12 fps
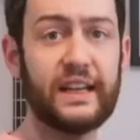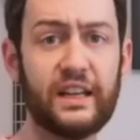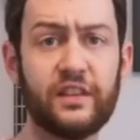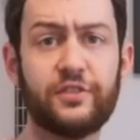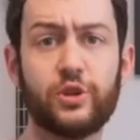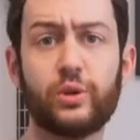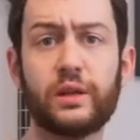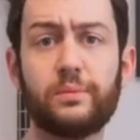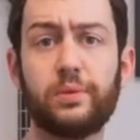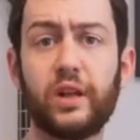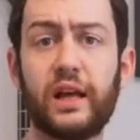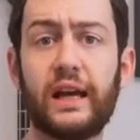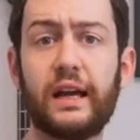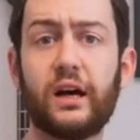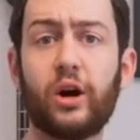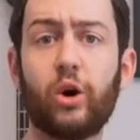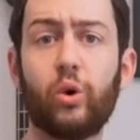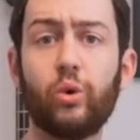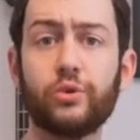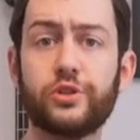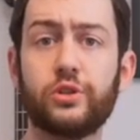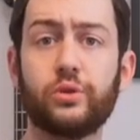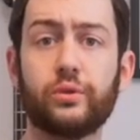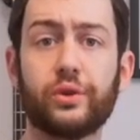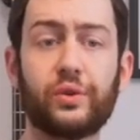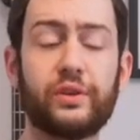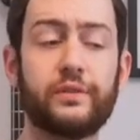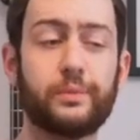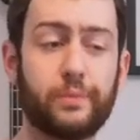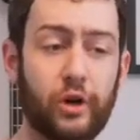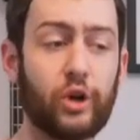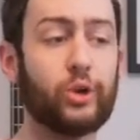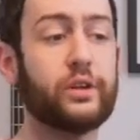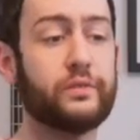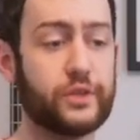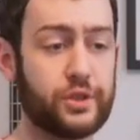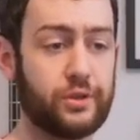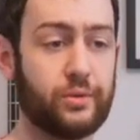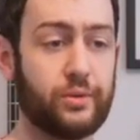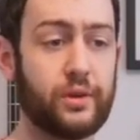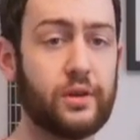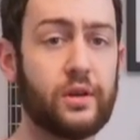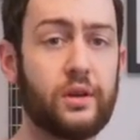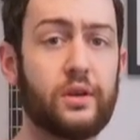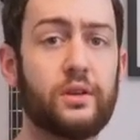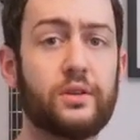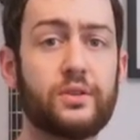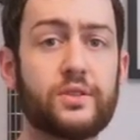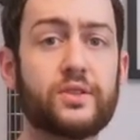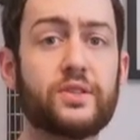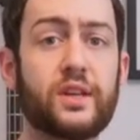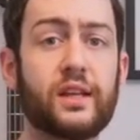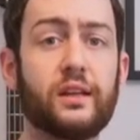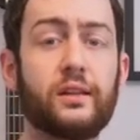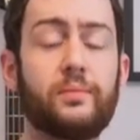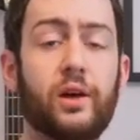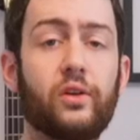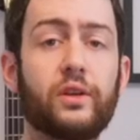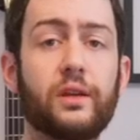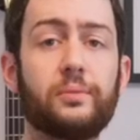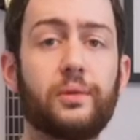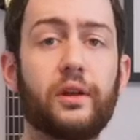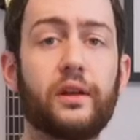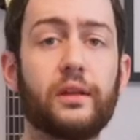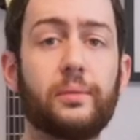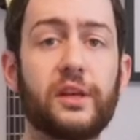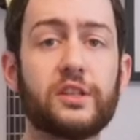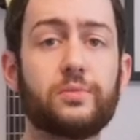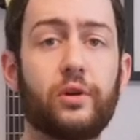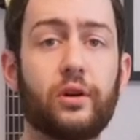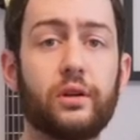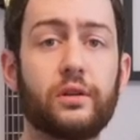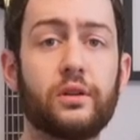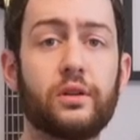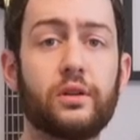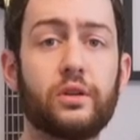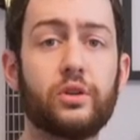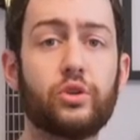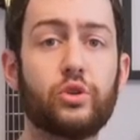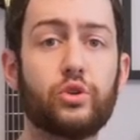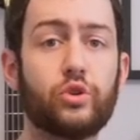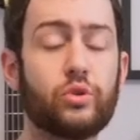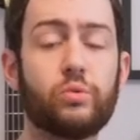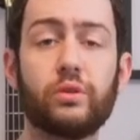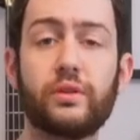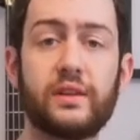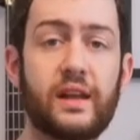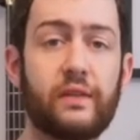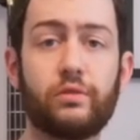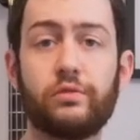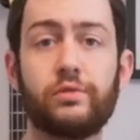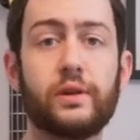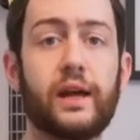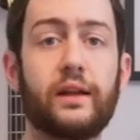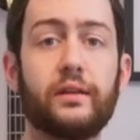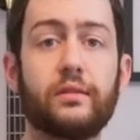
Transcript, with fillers: If you can play a whole tune or even part of a tune, singing the melody and playing the bass part, you will never forget